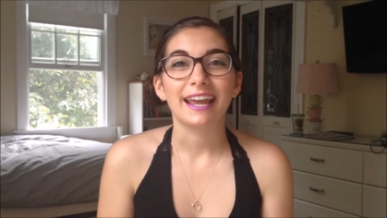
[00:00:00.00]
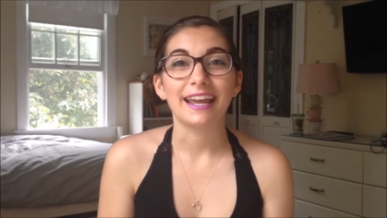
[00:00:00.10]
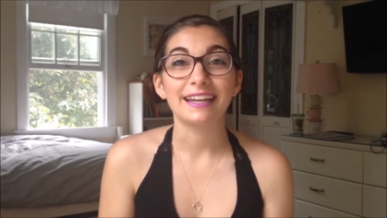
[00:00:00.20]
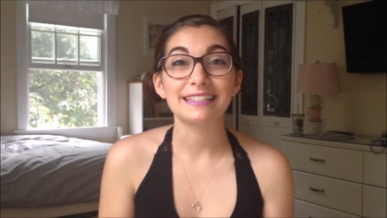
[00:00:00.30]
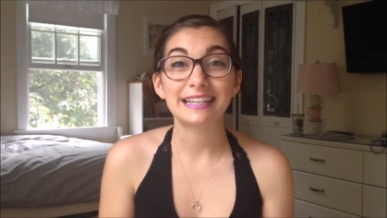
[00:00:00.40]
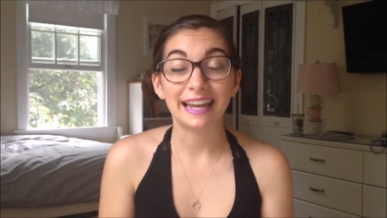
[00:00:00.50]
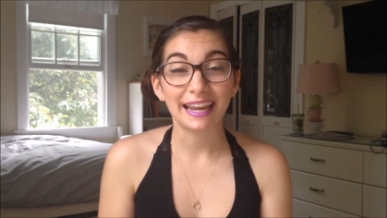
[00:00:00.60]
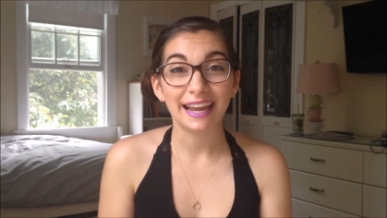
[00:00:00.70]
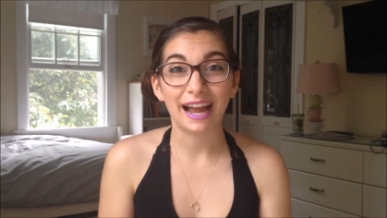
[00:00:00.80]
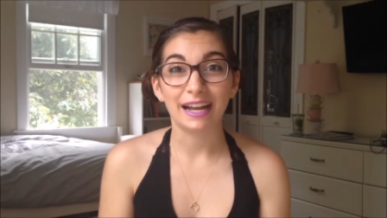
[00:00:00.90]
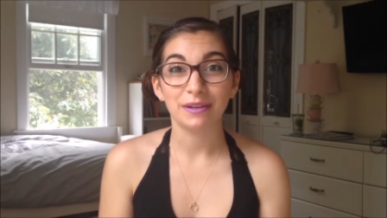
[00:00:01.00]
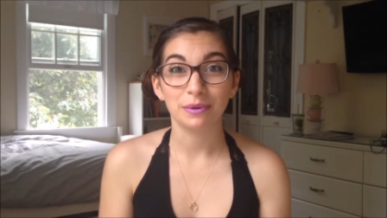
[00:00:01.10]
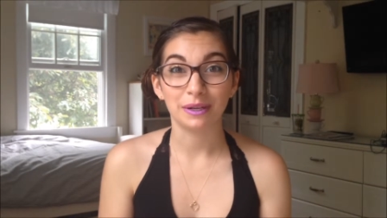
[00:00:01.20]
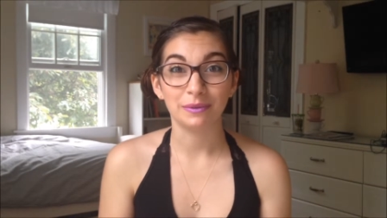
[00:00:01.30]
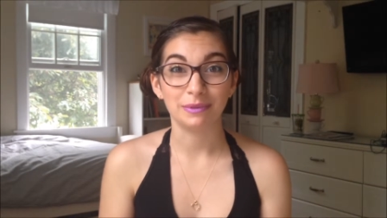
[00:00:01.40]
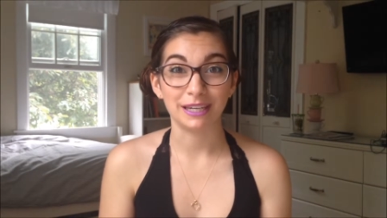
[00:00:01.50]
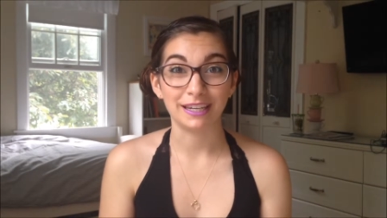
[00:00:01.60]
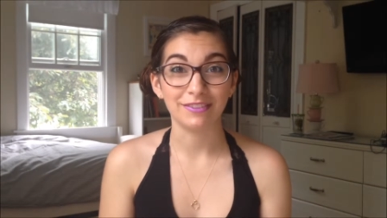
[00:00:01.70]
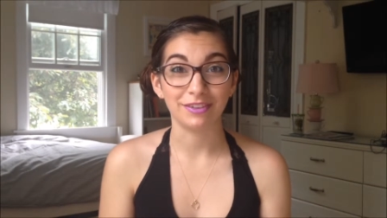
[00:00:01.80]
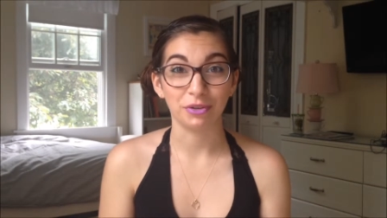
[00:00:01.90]
and today I will
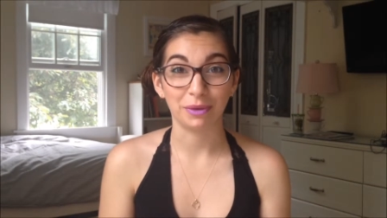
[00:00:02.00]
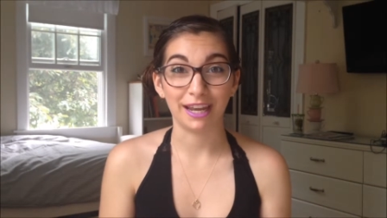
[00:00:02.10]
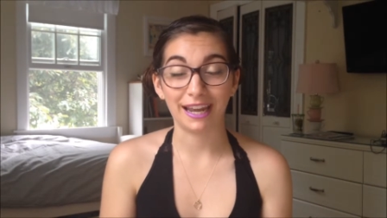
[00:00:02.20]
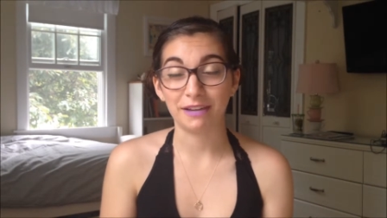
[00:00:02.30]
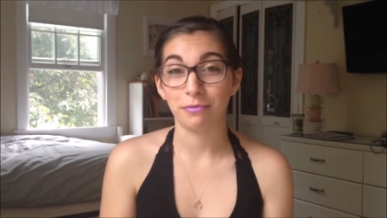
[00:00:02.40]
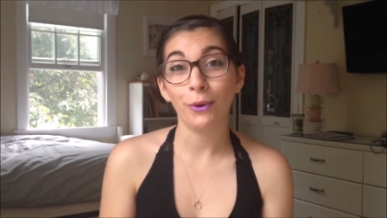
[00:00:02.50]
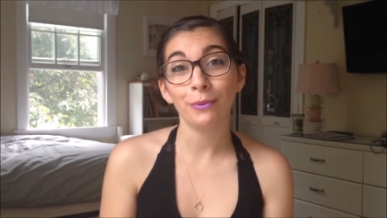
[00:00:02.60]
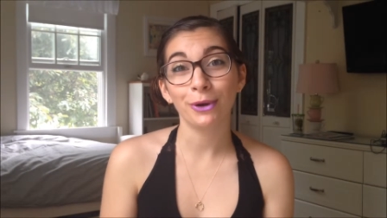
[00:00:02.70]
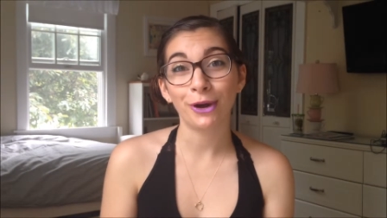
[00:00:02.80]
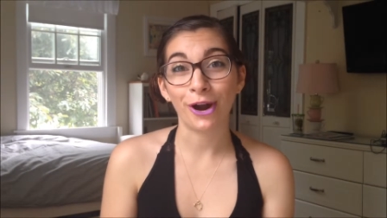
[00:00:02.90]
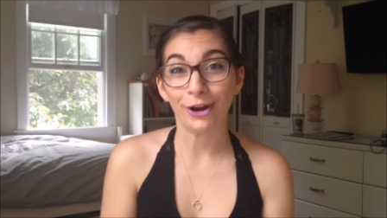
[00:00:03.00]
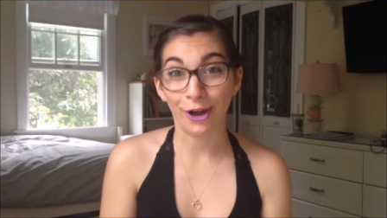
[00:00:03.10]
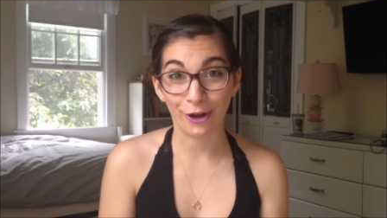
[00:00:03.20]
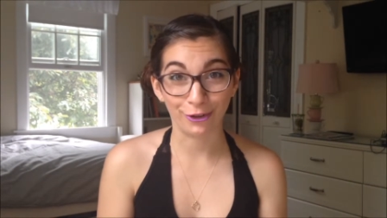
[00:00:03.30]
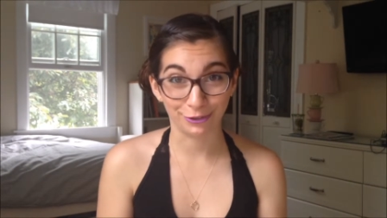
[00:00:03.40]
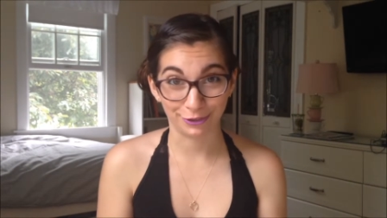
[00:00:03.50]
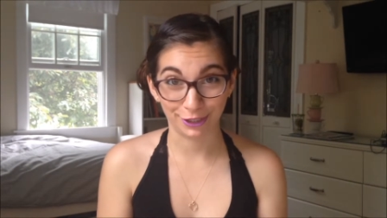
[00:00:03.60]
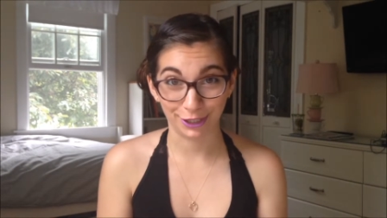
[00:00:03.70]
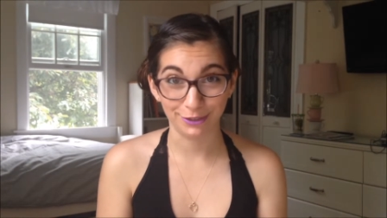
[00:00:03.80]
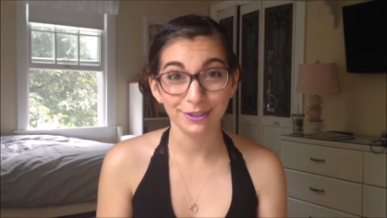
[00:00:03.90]
be filming a Pokemon card haul for
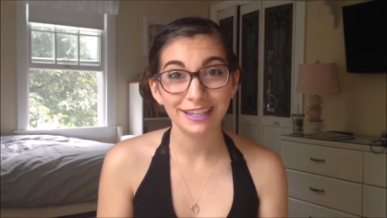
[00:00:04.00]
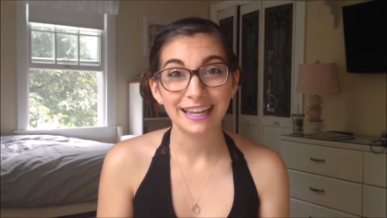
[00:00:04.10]
you.